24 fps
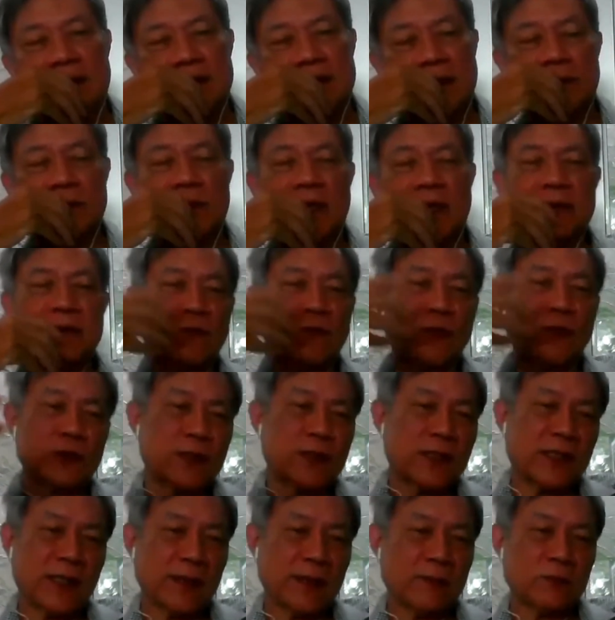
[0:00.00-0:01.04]
Sometimes
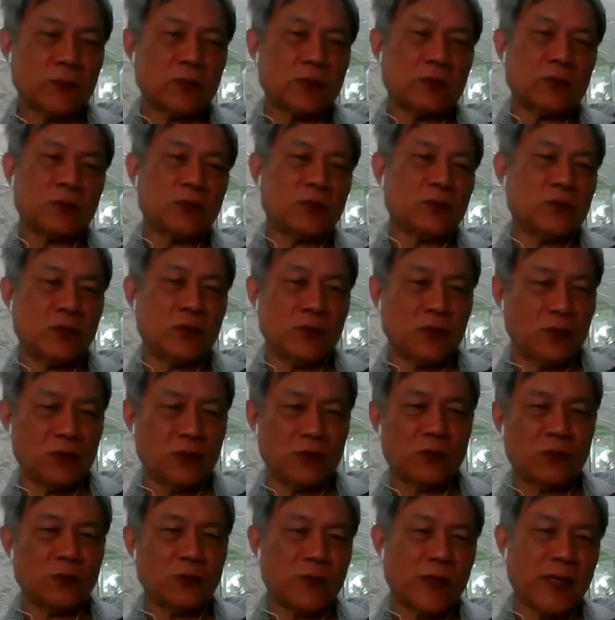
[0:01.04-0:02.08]
forcing them
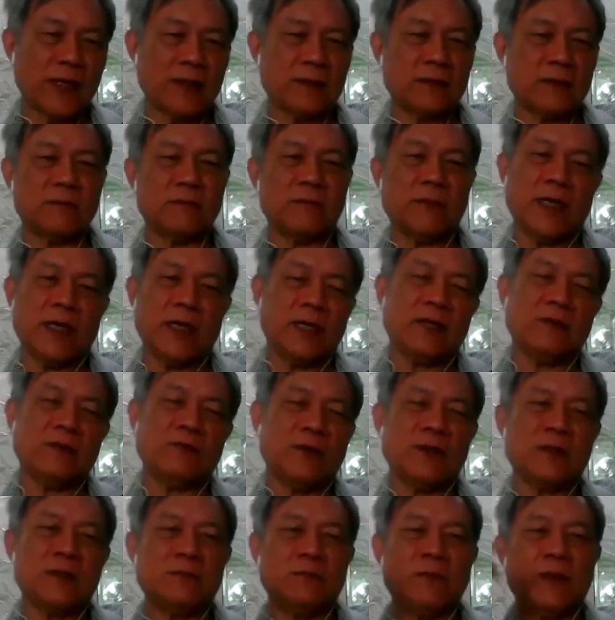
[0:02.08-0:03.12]
to that may
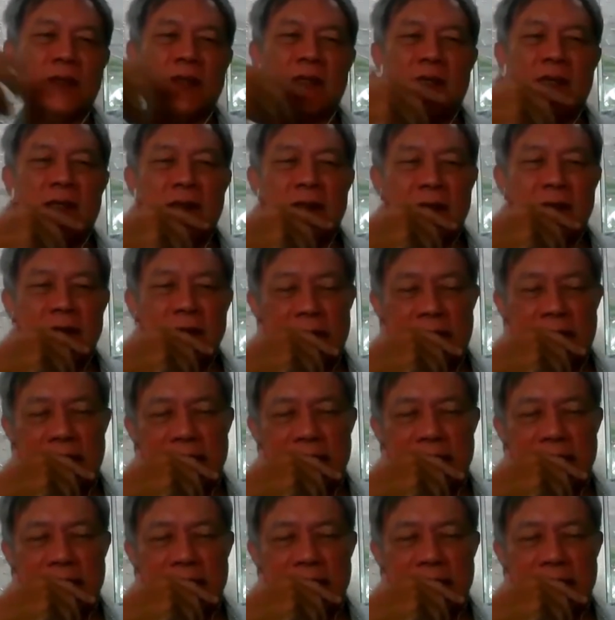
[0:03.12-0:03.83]
even be